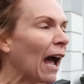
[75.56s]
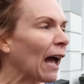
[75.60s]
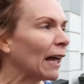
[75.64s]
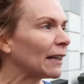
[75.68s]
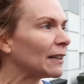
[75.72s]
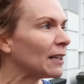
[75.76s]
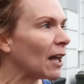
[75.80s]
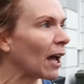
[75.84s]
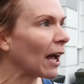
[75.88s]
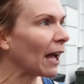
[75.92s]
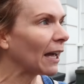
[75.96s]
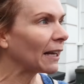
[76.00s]

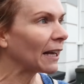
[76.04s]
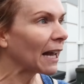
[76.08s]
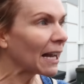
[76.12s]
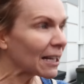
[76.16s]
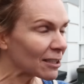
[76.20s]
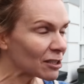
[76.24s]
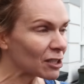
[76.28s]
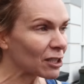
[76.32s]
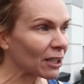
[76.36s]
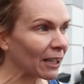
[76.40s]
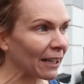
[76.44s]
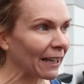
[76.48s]
And
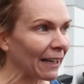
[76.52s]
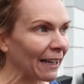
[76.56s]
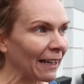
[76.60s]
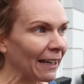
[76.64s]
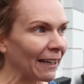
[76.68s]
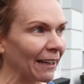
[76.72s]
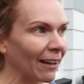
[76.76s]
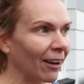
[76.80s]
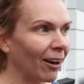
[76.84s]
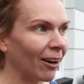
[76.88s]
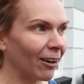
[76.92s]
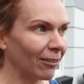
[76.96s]

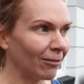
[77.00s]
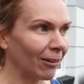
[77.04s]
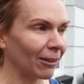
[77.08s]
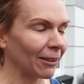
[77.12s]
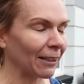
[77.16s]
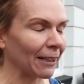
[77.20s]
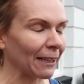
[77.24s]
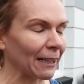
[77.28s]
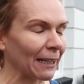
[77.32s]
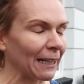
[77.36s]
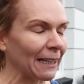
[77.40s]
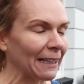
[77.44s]
actually,
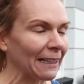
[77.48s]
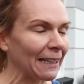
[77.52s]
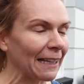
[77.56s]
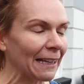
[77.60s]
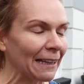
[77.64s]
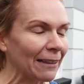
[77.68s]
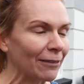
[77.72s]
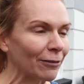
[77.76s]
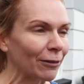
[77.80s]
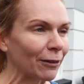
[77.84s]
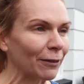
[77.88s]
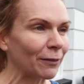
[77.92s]
ironically,
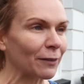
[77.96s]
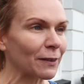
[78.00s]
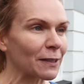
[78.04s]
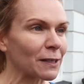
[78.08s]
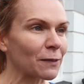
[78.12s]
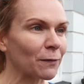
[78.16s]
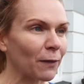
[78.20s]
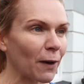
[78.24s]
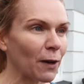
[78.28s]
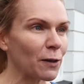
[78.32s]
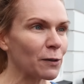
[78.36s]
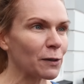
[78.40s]
neither of
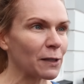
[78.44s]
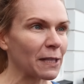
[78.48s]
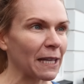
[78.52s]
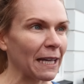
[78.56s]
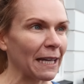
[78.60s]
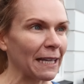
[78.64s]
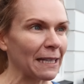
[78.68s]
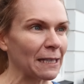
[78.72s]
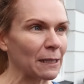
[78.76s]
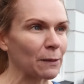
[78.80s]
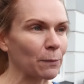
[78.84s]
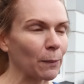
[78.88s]
us
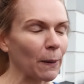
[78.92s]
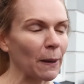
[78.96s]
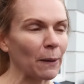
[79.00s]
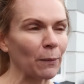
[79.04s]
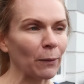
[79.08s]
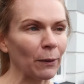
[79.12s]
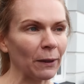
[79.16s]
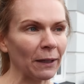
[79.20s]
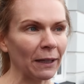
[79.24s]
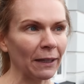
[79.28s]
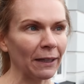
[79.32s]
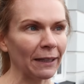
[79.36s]
voted. We
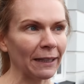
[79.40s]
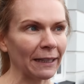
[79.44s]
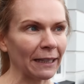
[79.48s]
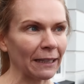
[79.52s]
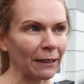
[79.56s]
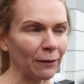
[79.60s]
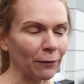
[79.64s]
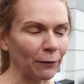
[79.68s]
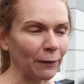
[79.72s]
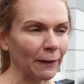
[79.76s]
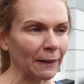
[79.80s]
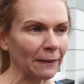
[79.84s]
were lying
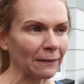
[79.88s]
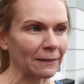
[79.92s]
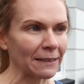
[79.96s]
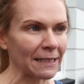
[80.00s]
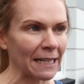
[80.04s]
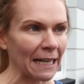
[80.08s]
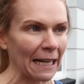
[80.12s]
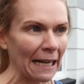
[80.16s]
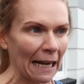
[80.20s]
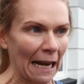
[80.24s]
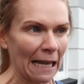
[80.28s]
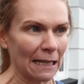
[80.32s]
in a field
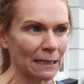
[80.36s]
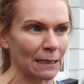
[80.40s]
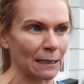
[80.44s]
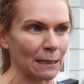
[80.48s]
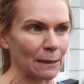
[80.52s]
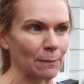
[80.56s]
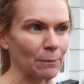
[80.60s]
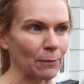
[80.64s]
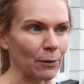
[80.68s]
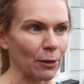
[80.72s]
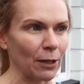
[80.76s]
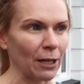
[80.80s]
in
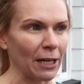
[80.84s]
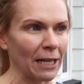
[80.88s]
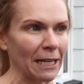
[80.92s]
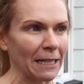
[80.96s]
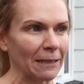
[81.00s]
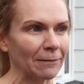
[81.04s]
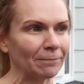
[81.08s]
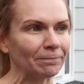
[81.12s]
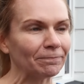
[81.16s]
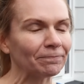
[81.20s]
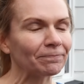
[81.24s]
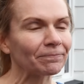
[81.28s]

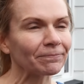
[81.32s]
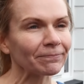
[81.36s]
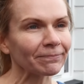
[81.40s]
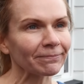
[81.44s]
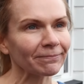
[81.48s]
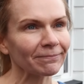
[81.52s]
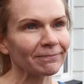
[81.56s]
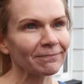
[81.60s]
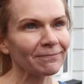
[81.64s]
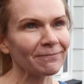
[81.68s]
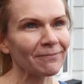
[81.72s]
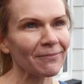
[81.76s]
Glastonbury.
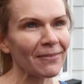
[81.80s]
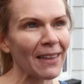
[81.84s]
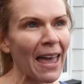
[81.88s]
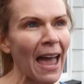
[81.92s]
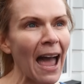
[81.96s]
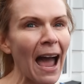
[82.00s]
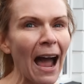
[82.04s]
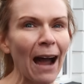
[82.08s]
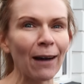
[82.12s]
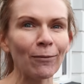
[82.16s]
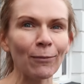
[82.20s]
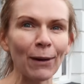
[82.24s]

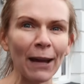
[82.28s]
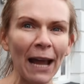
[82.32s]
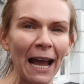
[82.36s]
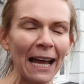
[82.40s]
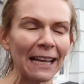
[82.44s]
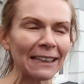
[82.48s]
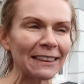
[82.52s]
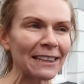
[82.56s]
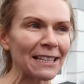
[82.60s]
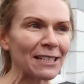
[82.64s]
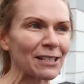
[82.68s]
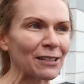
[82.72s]
And we
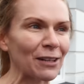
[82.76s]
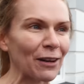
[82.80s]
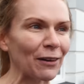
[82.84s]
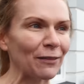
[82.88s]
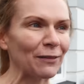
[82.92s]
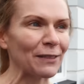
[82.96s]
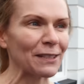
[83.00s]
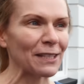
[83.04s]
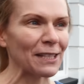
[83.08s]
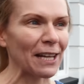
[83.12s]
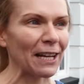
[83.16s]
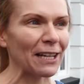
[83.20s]
had this
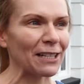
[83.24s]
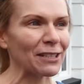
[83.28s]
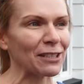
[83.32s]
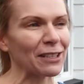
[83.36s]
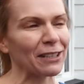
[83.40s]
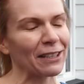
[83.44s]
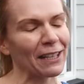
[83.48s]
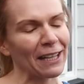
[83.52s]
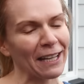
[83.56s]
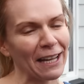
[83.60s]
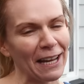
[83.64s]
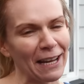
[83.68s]

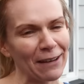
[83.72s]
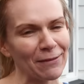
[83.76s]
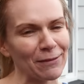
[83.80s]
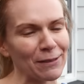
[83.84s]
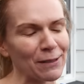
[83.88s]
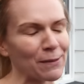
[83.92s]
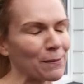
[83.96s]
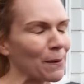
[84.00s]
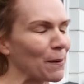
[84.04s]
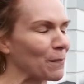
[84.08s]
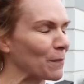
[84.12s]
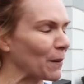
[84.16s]
conversation that he
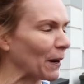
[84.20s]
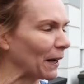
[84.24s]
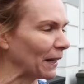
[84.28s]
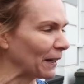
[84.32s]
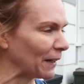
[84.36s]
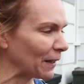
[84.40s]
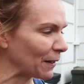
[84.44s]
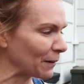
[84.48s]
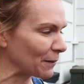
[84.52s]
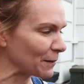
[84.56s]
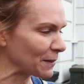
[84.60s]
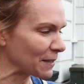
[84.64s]
was one way
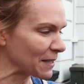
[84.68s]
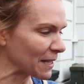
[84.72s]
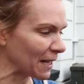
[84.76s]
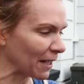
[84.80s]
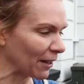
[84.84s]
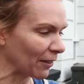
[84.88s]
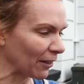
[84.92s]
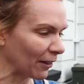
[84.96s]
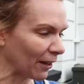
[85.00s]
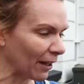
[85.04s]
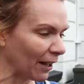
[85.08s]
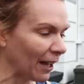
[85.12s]
and I was the
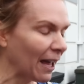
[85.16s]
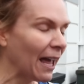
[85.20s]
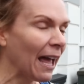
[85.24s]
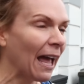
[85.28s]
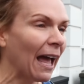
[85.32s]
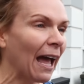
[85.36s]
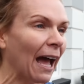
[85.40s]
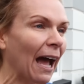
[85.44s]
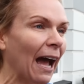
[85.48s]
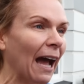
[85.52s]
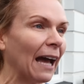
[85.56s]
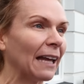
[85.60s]
other.
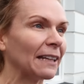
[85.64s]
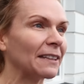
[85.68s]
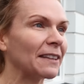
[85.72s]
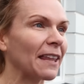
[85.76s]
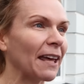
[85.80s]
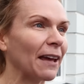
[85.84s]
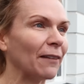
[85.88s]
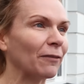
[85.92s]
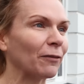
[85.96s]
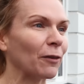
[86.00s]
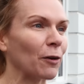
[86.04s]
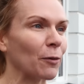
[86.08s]
And
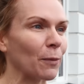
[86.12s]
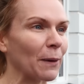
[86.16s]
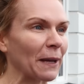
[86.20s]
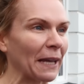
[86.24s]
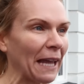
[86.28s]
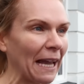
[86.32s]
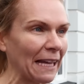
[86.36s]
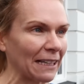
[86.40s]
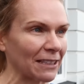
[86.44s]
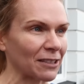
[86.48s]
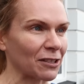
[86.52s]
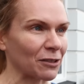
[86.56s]
therefore we
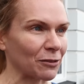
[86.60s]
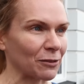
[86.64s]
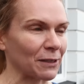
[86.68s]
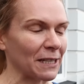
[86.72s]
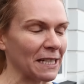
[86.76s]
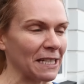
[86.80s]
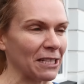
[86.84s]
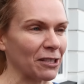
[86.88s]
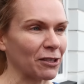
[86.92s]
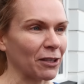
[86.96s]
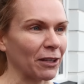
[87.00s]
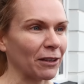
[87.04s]
cancelled
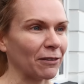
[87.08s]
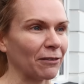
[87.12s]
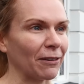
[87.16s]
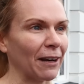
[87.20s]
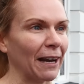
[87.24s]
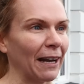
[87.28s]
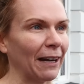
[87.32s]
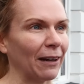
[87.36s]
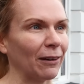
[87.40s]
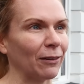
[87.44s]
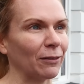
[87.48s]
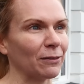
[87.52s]
each other
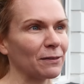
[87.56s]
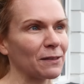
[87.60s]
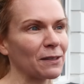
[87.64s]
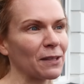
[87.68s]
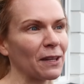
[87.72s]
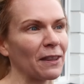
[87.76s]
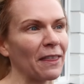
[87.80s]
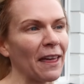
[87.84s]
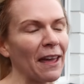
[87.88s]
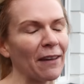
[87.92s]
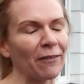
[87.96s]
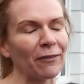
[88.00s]
out.
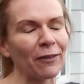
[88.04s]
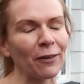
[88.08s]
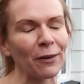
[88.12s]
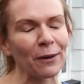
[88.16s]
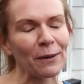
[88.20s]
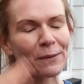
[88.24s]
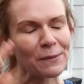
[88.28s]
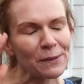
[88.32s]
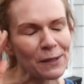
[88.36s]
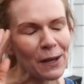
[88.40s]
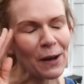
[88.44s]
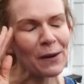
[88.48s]
So therefore
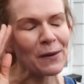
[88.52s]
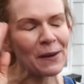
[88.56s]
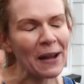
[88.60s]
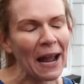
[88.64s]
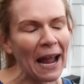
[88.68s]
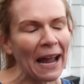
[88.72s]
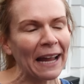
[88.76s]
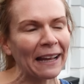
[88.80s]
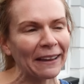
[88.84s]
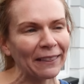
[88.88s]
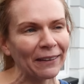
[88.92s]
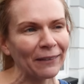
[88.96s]
it was
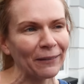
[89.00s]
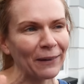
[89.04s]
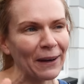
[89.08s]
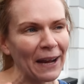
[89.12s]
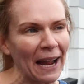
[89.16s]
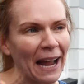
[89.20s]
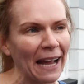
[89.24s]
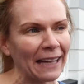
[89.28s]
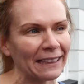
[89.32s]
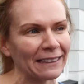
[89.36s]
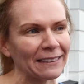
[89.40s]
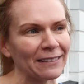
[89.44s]
okay that we
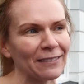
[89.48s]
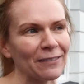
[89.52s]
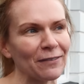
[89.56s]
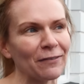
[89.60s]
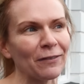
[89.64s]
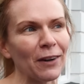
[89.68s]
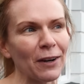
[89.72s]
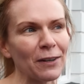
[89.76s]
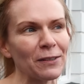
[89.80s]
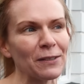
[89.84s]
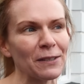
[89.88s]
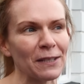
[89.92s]

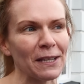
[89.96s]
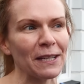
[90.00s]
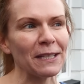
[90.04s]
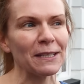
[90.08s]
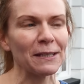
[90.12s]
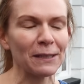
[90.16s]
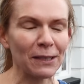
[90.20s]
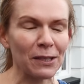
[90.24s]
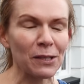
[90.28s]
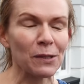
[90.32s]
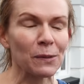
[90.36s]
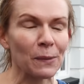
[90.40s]
hadn't voted
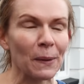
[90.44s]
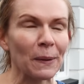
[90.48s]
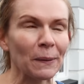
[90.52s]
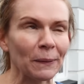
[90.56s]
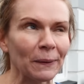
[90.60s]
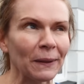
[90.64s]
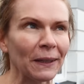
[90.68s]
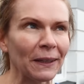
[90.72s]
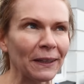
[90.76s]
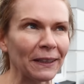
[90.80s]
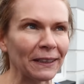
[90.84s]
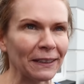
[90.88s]
because we
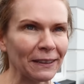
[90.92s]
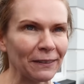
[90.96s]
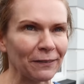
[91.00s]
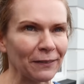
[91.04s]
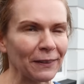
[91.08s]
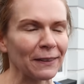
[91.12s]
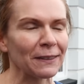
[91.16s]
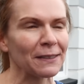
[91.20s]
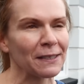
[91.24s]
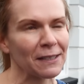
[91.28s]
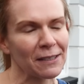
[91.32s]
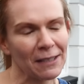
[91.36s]
were lying in a
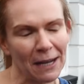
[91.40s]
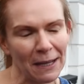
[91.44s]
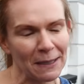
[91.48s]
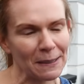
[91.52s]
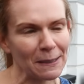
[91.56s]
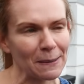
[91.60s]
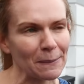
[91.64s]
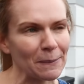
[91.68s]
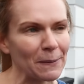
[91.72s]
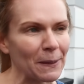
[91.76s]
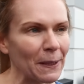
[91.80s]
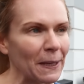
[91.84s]
field in
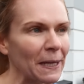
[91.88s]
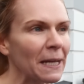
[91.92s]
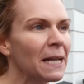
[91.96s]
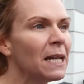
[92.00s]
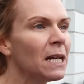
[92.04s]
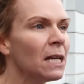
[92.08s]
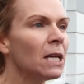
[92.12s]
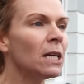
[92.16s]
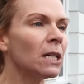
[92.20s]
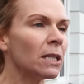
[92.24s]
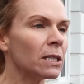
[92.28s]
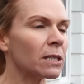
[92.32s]
Glastonbury.
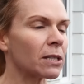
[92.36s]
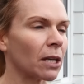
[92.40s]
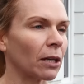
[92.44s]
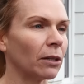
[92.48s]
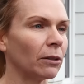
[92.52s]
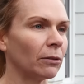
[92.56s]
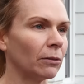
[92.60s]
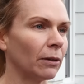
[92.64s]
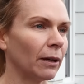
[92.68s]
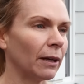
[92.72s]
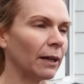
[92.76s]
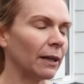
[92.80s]

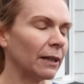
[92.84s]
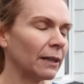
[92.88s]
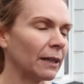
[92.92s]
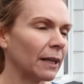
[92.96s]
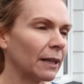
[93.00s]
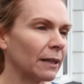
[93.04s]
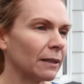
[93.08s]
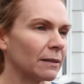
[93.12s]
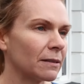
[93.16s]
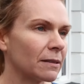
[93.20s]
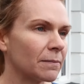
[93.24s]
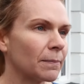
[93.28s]
So
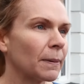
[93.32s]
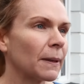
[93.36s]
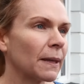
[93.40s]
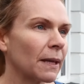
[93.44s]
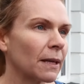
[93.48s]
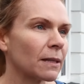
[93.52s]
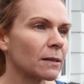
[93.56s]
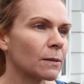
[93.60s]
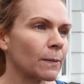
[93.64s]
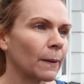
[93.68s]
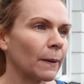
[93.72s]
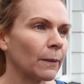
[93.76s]
yeah, but
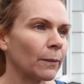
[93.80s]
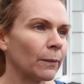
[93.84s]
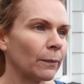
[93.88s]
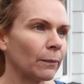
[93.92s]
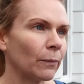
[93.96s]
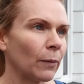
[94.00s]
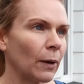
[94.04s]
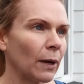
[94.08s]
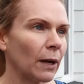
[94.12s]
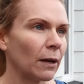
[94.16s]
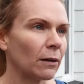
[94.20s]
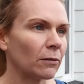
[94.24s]
that's where
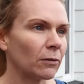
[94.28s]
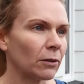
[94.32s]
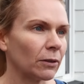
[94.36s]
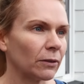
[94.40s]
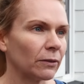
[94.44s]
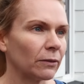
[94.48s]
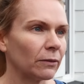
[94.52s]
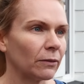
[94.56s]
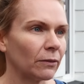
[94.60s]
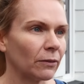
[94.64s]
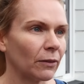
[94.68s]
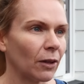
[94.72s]
we are
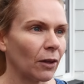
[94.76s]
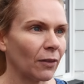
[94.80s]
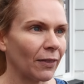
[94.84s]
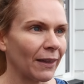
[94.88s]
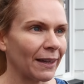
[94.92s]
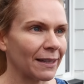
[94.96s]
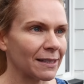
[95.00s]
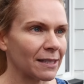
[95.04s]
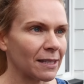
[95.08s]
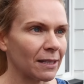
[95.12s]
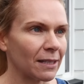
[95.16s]
on that